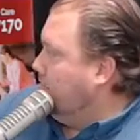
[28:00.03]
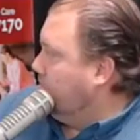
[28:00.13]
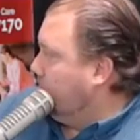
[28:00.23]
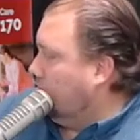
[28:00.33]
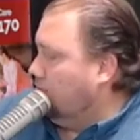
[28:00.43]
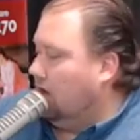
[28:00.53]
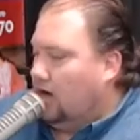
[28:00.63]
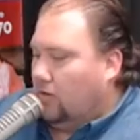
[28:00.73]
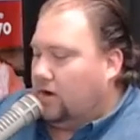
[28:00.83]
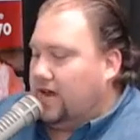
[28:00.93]
so
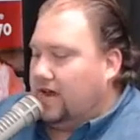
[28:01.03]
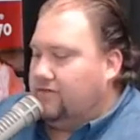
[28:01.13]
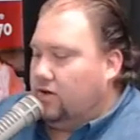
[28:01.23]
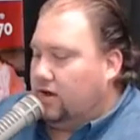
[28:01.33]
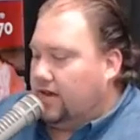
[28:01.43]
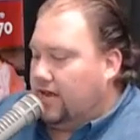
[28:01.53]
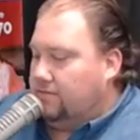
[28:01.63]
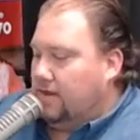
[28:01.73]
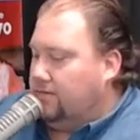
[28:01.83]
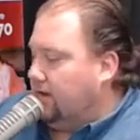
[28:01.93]
I want to have you on
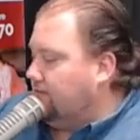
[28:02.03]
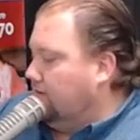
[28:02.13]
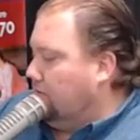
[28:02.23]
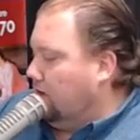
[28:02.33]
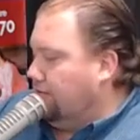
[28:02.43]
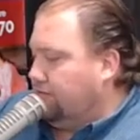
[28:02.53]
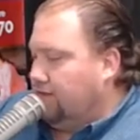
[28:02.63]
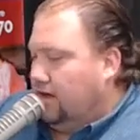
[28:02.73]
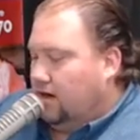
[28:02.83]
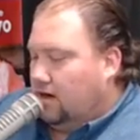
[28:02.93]
again, maybe every month.
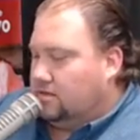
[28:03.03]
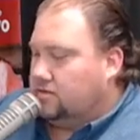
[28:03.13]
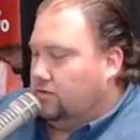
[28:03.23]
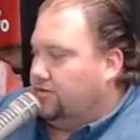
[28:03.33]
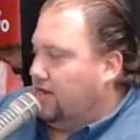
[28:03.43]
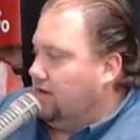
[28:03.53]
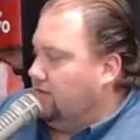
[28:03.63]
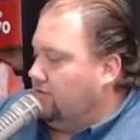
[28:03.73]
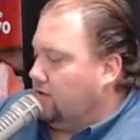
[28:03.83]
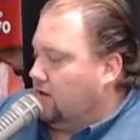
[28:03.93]
So thank
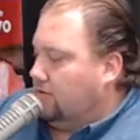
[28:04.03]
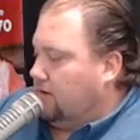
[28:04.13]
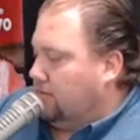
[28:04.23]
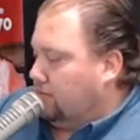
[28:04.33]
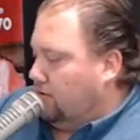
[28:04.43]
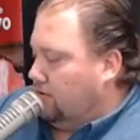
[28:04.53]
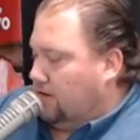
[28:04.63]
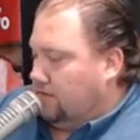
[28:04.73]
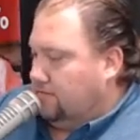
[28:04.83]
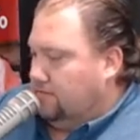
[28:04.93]
you for coming on the program.